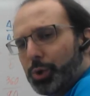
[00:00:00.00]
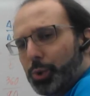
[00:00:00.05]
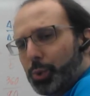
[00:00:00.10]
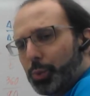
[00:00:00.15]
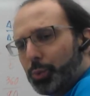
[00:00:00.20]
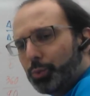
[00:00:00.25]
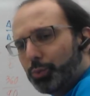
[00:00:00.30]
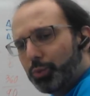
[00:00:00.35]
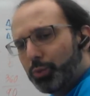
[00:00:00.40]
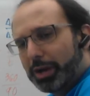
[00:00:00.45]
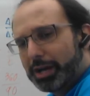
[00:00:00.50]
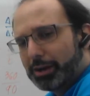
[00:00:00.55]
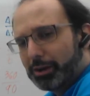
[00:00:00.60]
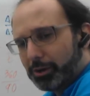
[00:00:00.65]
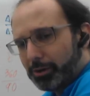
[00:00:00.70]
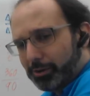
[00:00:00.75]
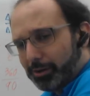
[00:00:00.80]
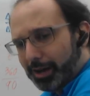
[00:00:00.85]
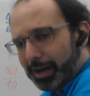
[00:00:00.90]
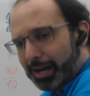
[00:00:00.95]

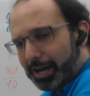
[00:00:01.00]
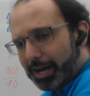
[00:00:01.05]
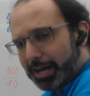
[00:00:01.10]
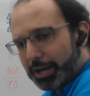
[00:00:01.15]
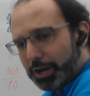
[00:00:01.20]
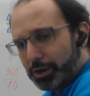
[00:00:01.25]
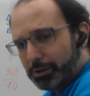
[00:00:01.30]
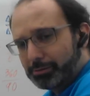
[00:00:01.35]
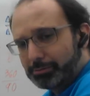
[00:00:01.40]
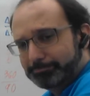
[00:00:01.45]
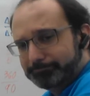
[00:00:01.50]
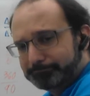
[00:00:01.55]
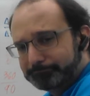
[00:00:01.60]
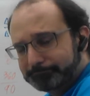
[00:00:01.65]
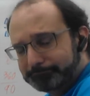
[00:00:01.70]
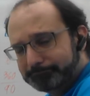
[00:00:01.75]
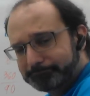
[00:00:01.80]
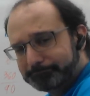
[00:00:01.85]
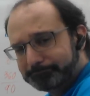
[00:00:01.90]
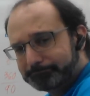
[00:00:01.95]
Weird, I know.
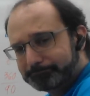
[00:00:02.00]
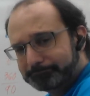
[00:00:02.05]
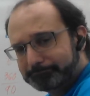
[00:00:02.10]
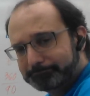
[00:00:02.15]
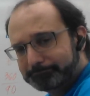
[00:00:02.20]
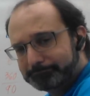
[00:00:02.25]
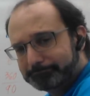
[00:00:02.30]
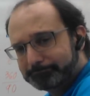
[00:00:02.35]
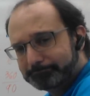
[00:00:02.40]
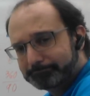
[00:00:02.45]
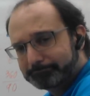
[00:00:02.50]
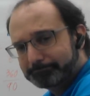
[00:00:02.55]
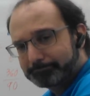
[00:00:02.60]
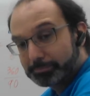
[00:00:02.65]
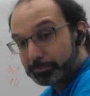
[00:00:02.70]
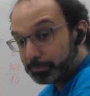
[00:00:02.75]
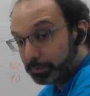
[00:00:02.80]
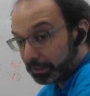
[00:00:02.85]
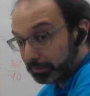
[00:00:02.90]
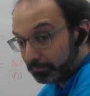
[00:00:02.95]

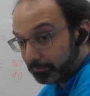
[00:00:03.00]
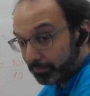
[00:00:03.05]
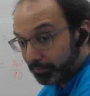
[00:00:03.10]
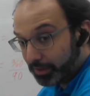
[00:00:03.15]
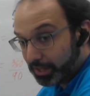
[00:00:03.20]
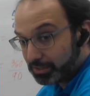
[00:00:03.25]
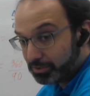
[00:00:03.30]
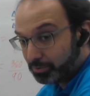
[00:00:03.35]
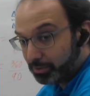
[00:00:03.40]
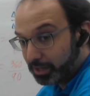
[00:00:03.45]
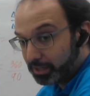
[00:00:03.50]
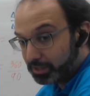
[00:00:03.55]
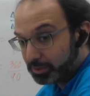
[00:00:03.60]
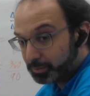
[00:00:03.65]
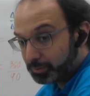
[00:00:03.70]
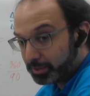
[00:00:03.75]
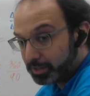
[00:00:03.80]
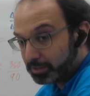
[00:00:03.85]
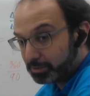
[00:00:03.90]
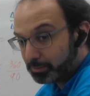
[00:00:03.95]
But that's why
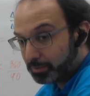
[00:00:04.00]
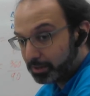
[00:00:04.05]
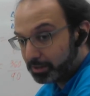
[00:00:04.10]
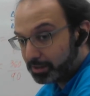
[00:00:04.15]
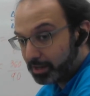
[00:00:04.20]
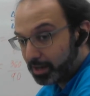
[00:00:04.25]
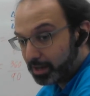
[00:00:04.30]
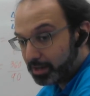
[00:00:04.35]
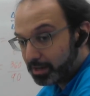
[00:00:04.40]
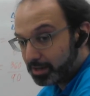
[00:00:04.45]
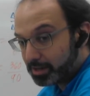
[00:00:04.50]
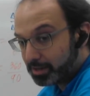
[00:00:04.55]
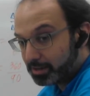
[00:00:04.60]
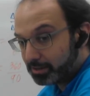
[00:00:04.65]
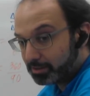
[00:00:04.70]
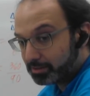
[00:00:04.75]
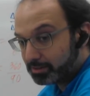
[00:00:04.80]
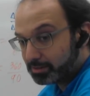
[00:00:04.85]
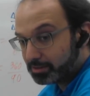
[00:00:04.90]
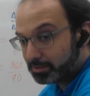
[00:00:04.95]
displacement
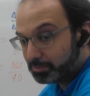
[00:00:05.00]
and